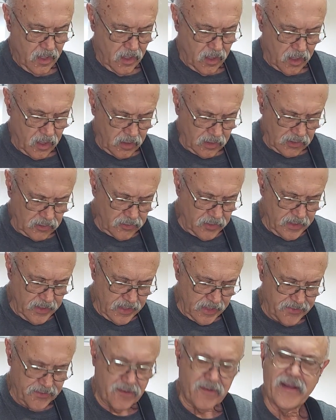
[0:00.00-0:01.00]
Arlo
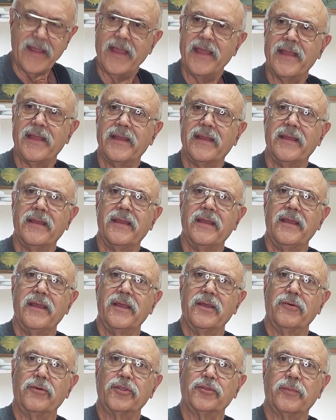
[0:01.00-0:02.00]
Guthrie
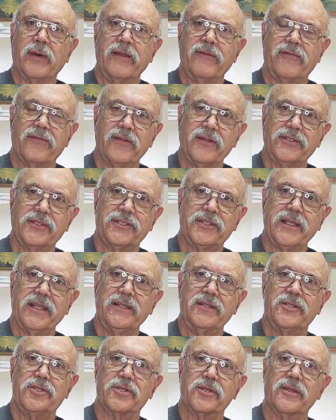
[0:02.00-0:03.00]
was my first
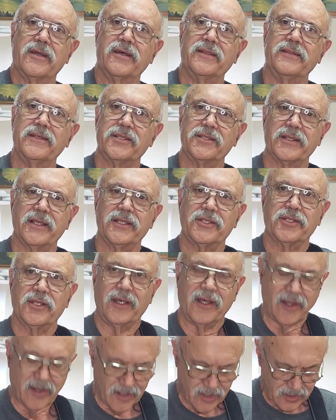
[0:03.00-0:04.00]
signature on this. I
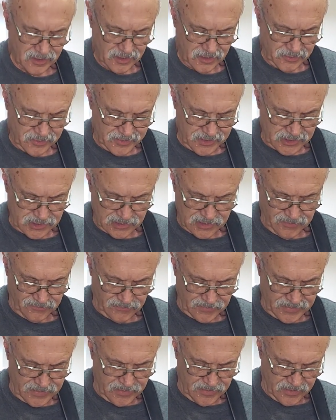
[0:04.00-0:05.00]
saw Arlo and his
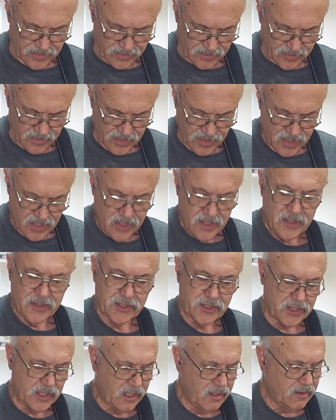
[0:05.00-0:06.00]
lovely daughter,
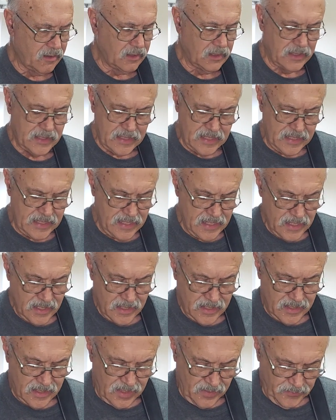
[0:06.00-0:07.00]
Sarah Lee,
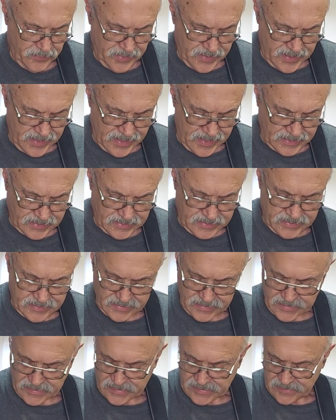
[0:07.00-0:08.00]
up at
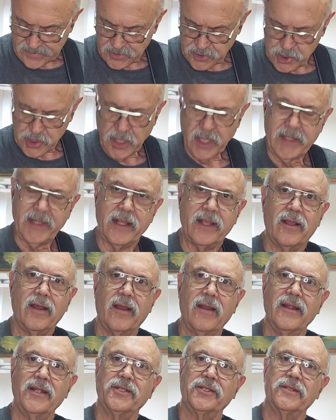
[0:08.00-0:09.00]
the Johnny
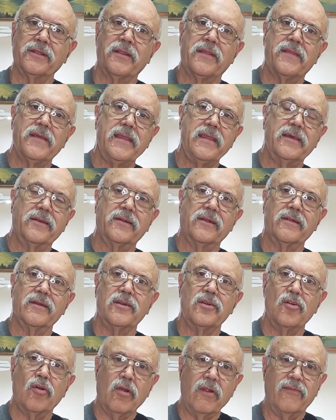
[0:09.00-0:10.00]
Carson Theater
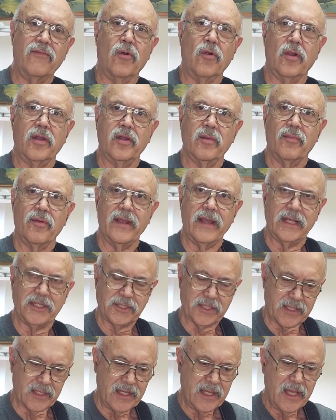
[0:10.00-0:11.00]
in Norfolk,
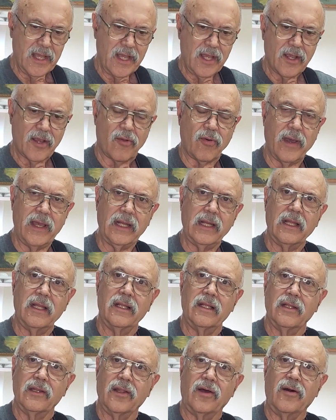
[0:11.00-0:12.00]
Nebraska, quite a
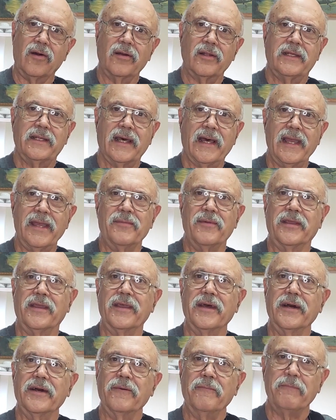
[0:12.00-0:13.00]
long time
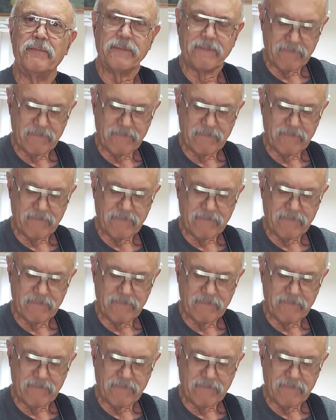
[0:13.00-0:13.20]
ago.